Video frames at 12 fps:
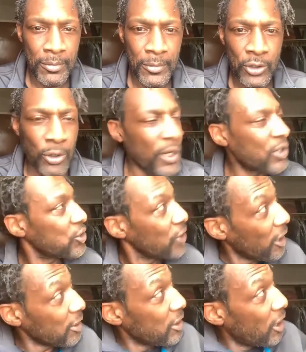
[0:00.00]
So they
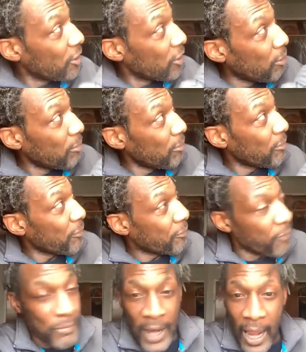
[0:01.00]
stun gunned him
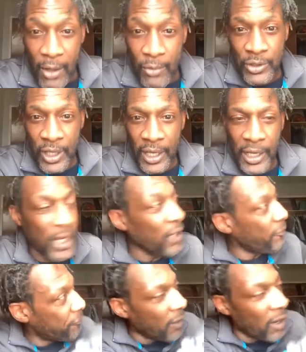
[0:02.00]
from down thing. He
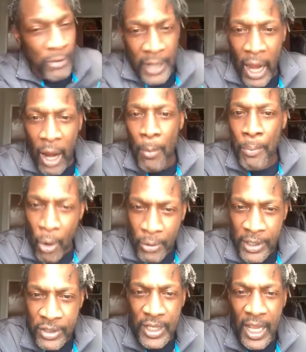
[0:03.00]
fell down, broke
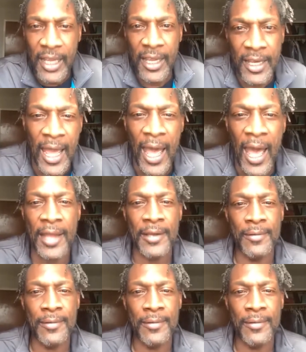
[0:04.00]
his neck and died.